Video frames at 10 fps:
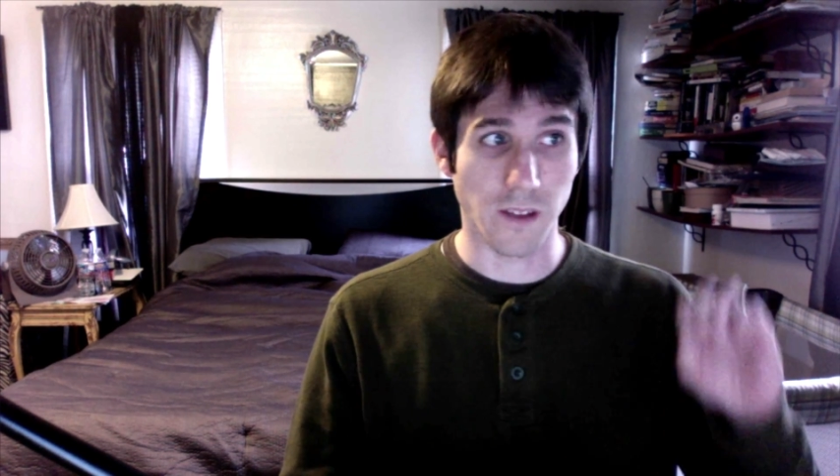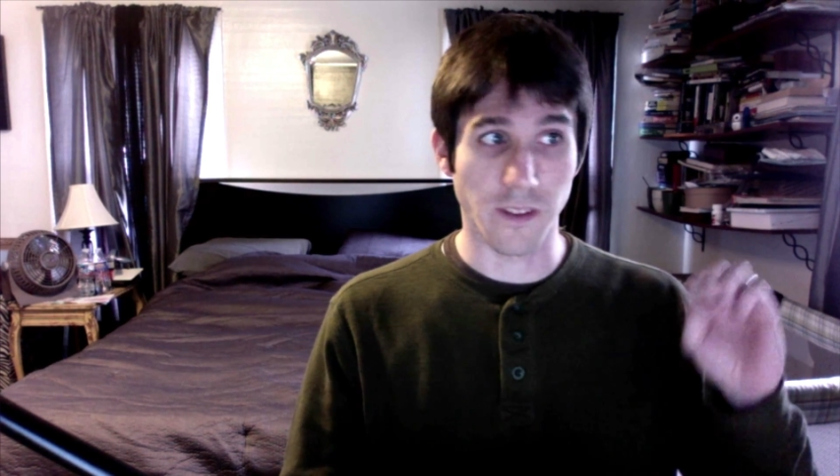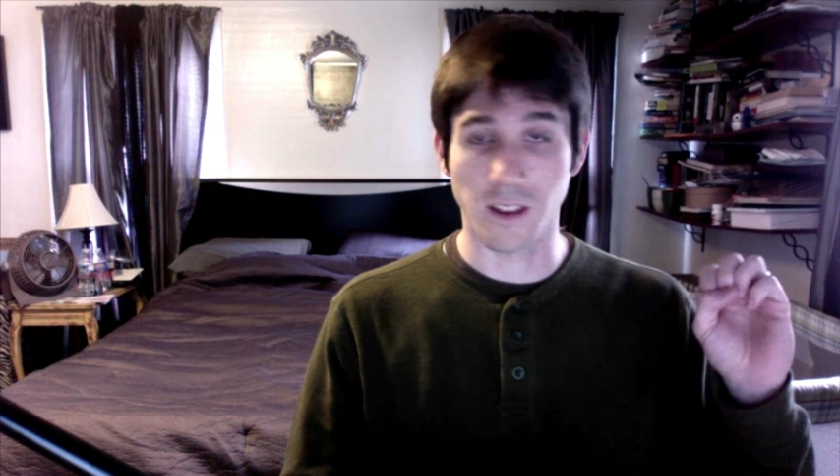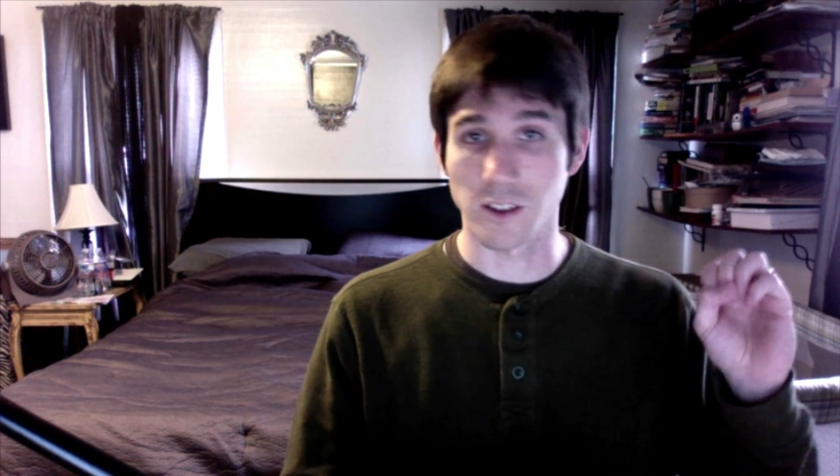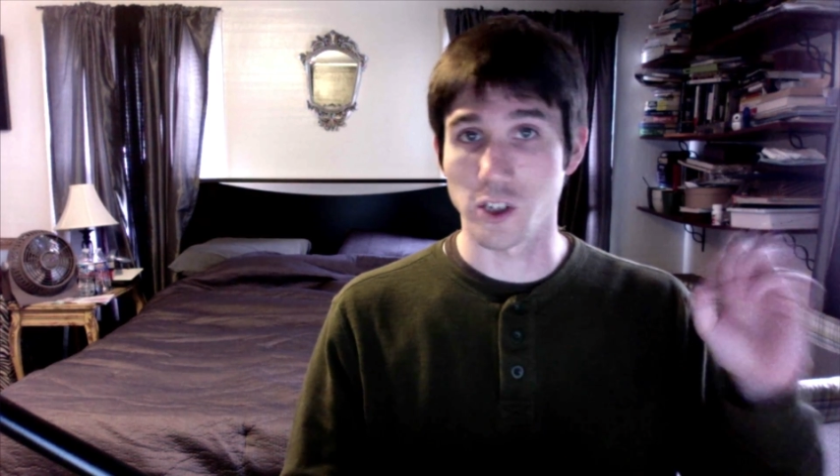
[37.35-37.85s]
and
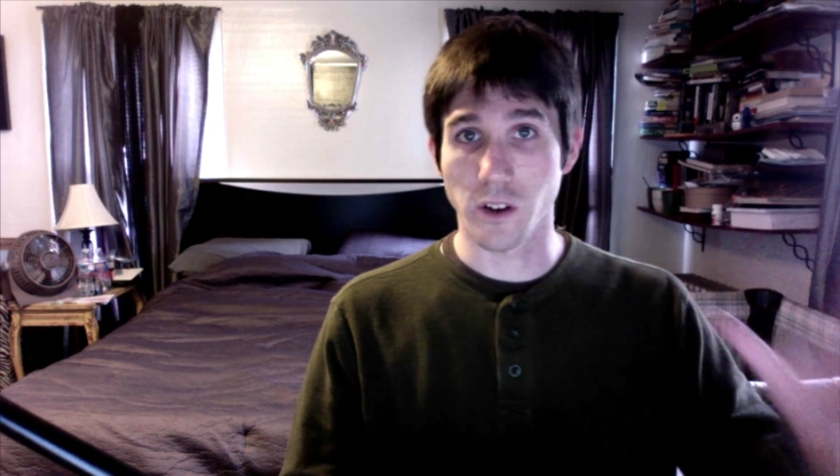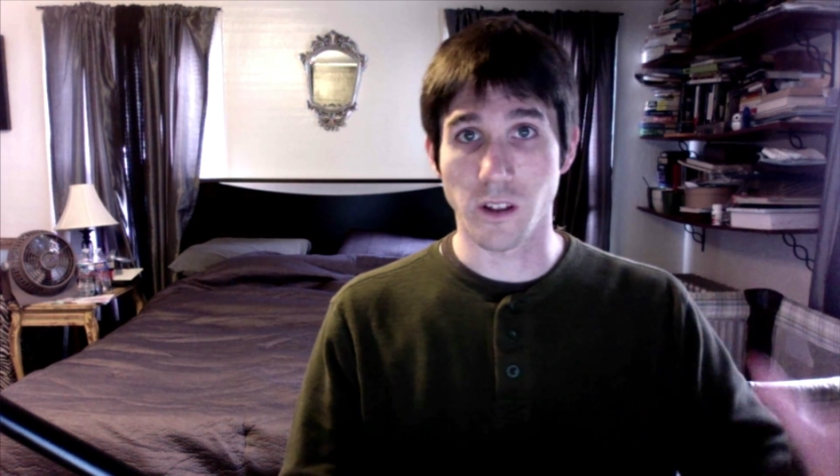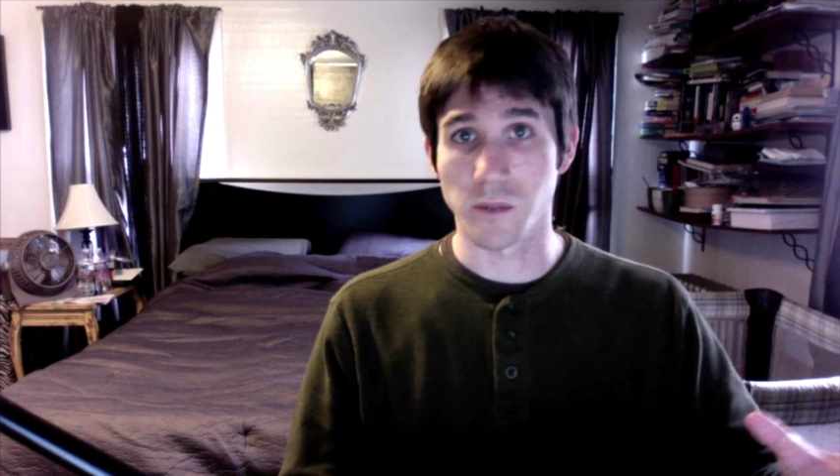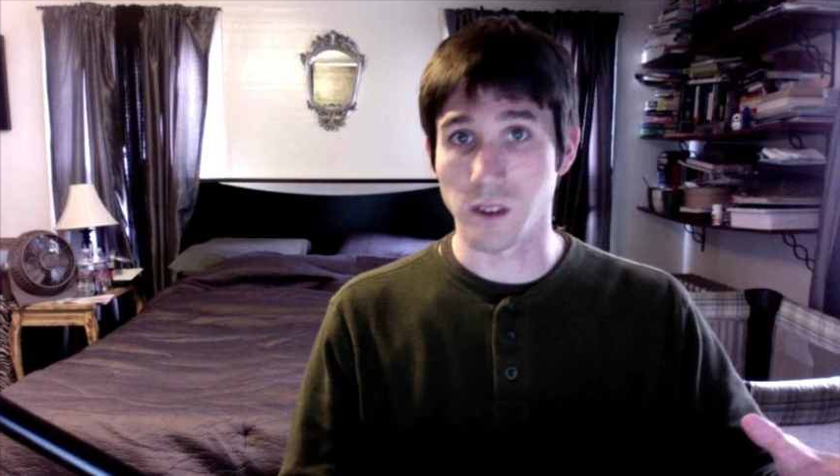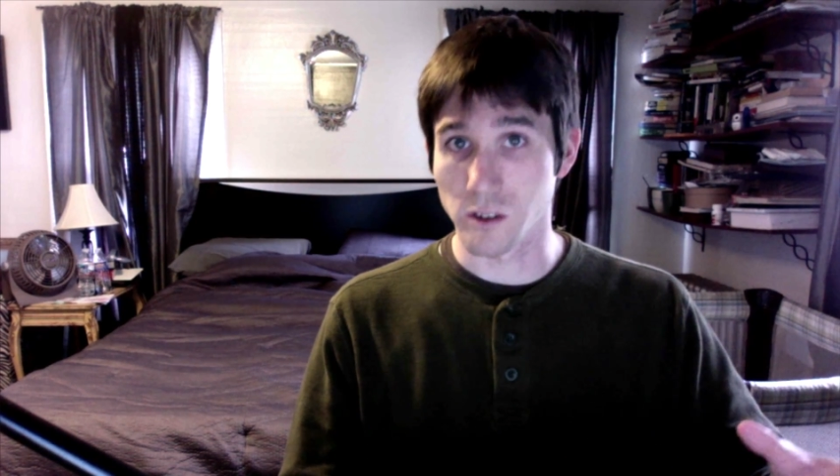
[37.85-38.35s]
they can share
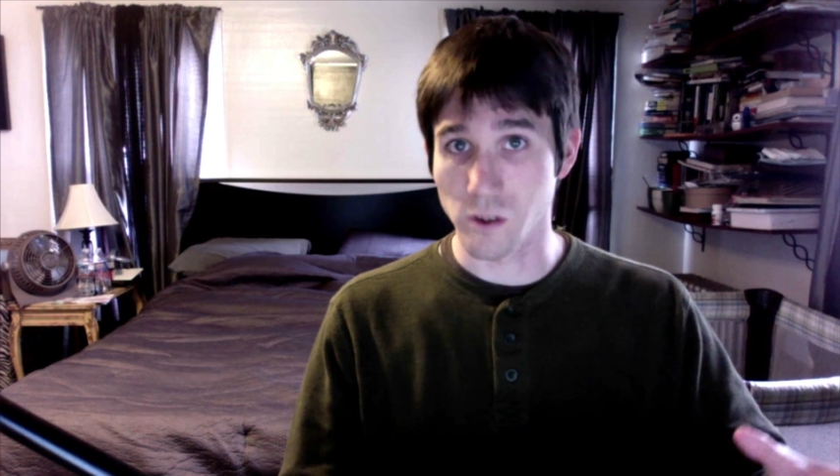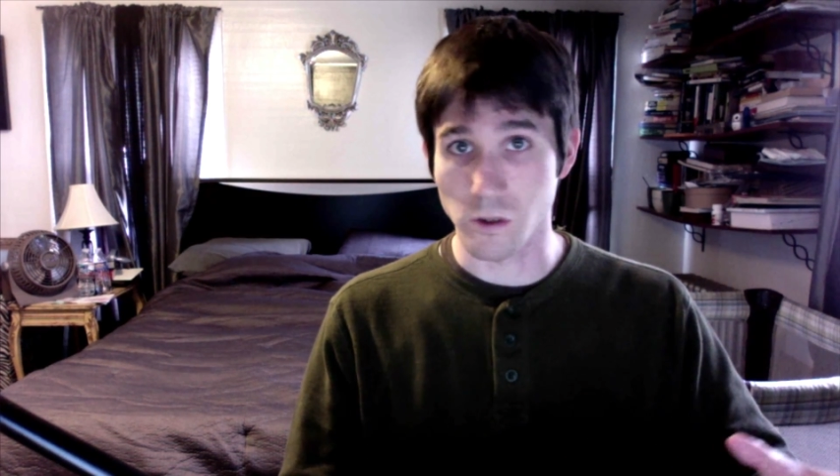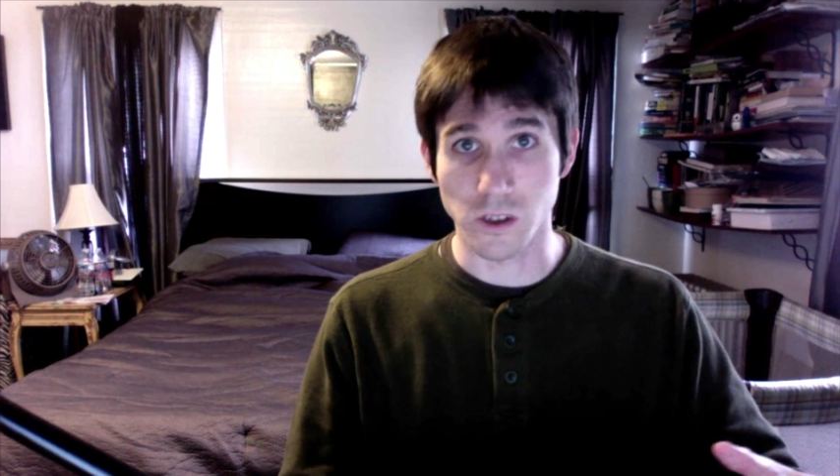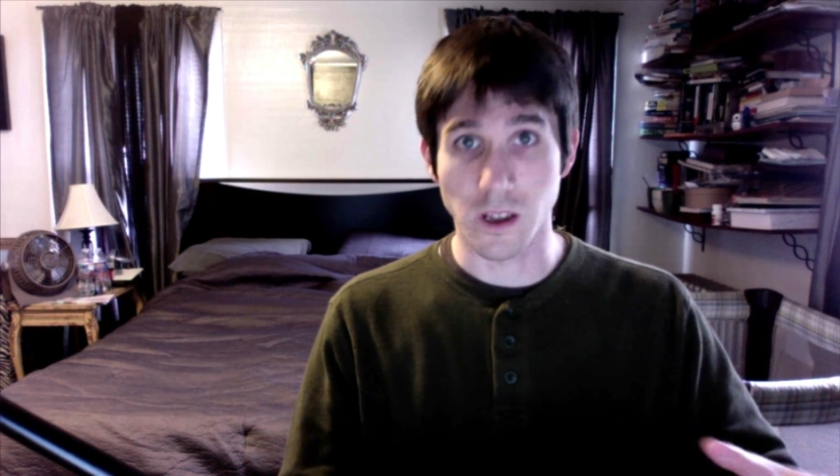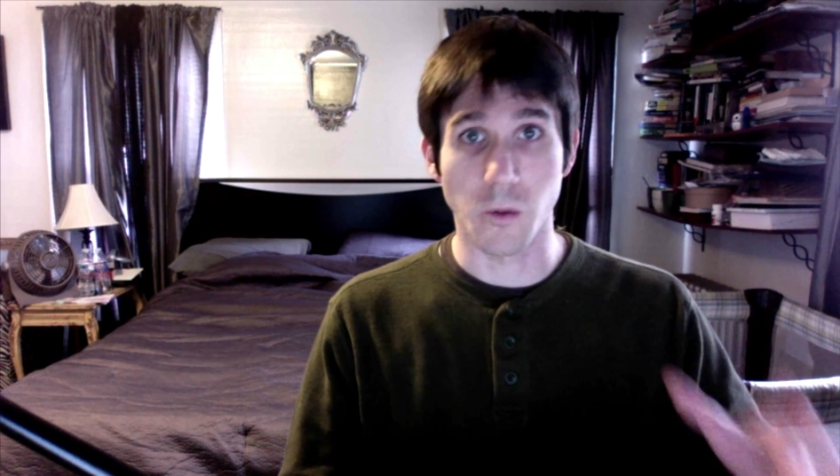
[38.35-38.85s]
them to their
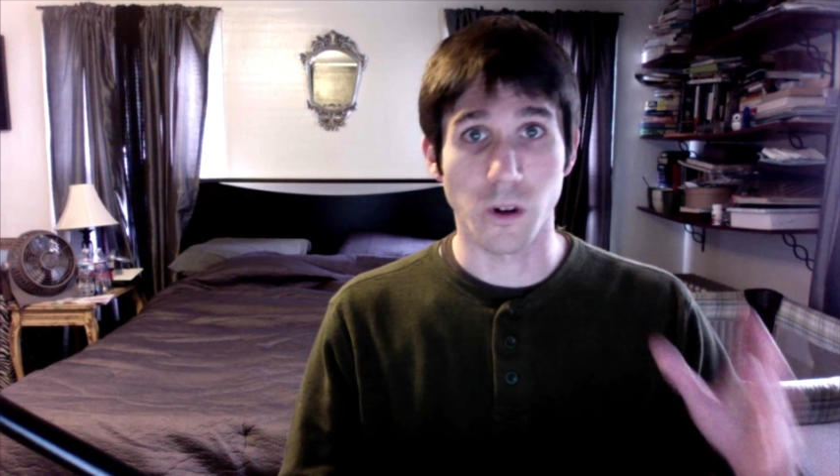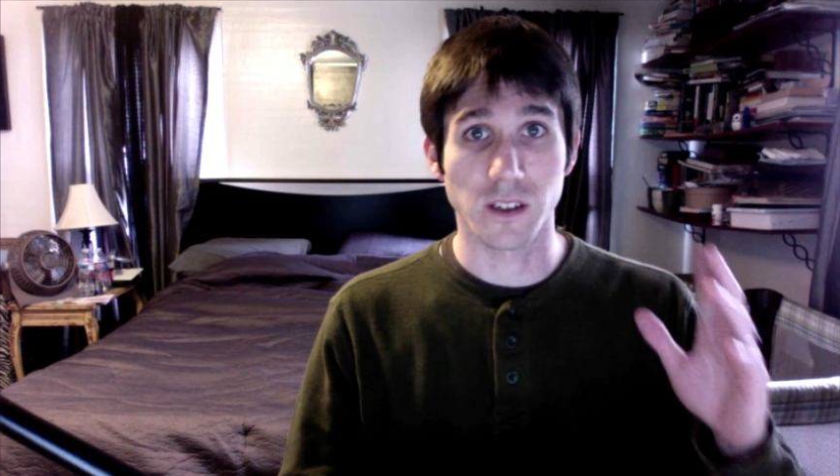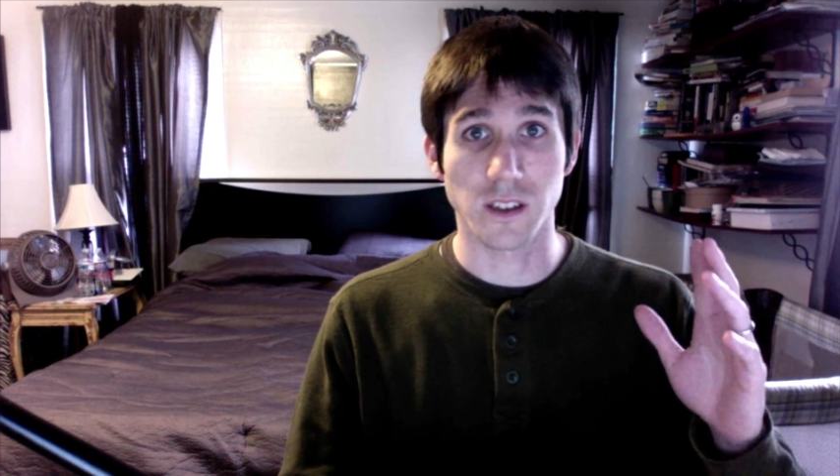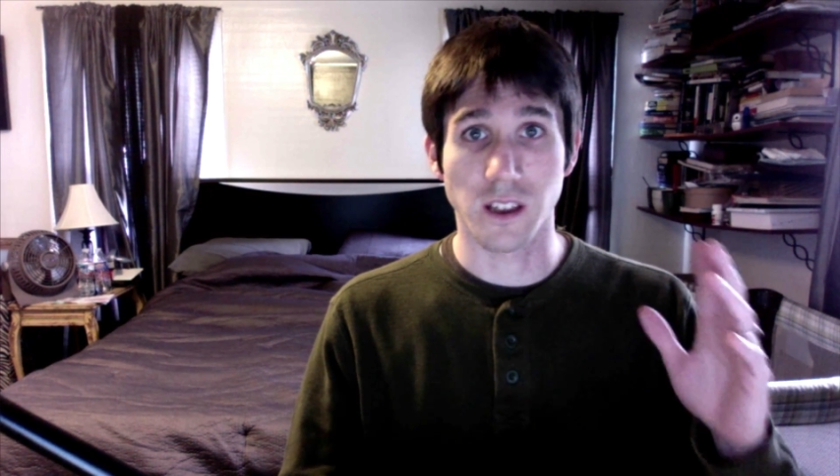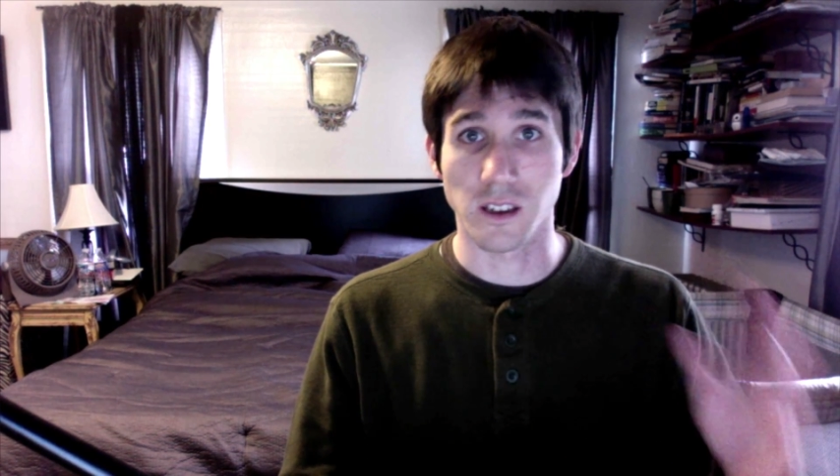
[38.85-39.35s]
social
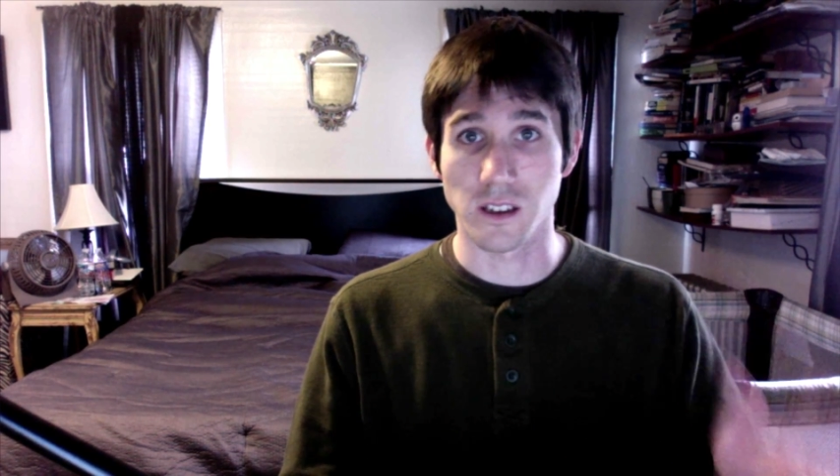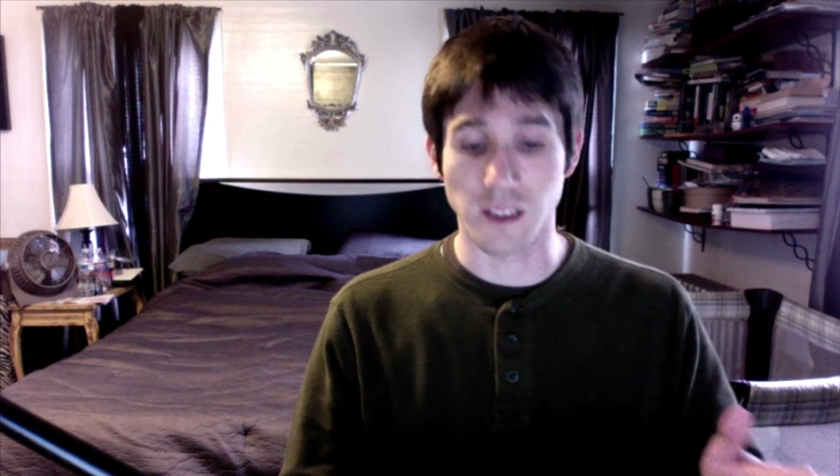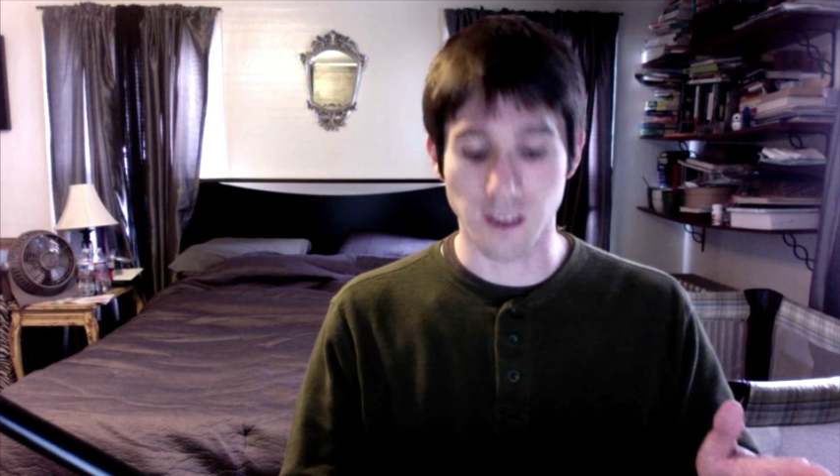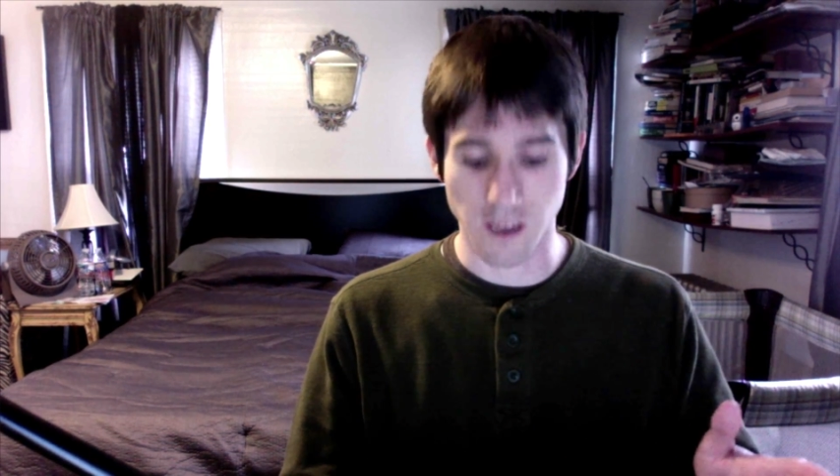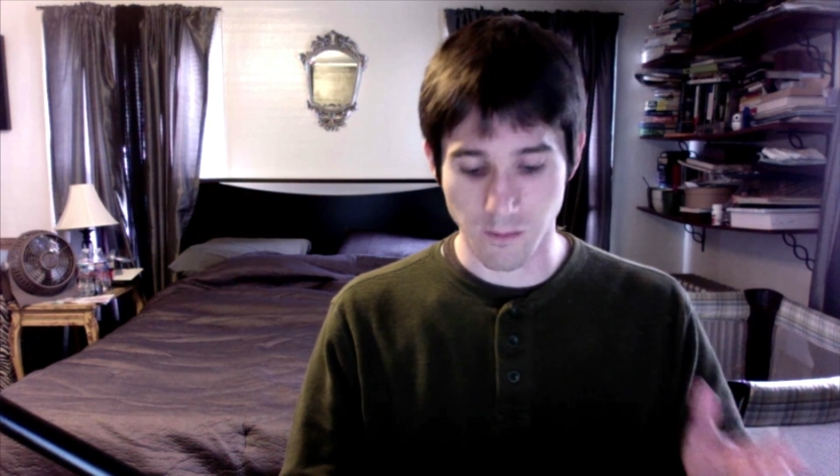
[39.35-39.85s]
networks. They can
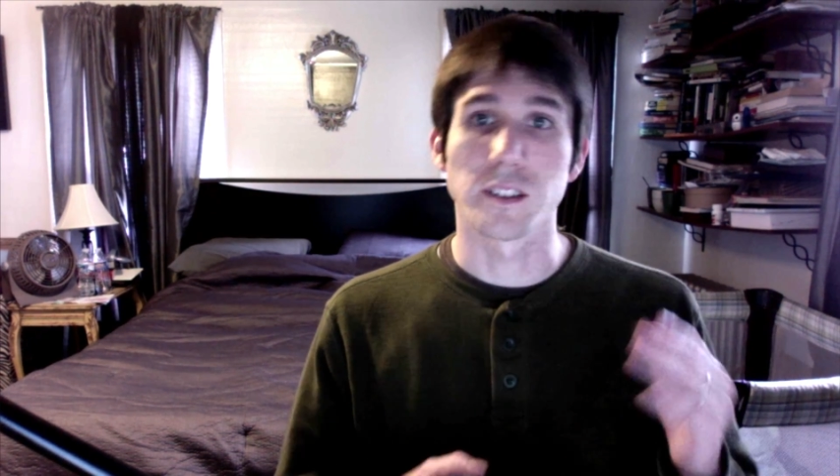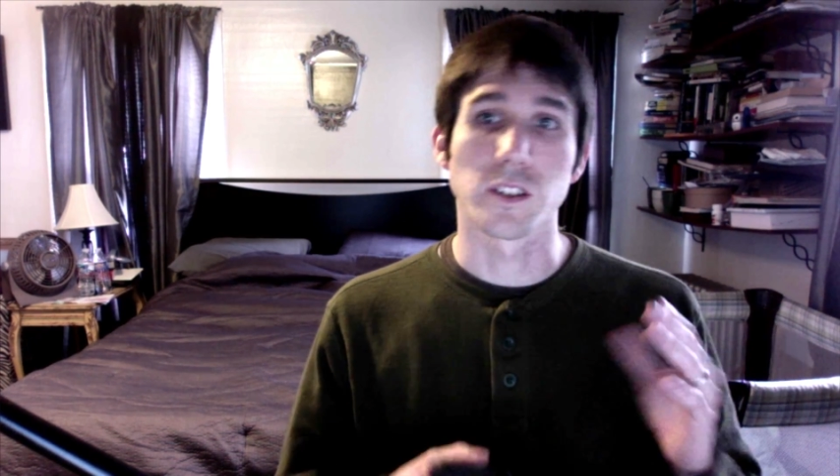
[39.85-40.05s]
delete them.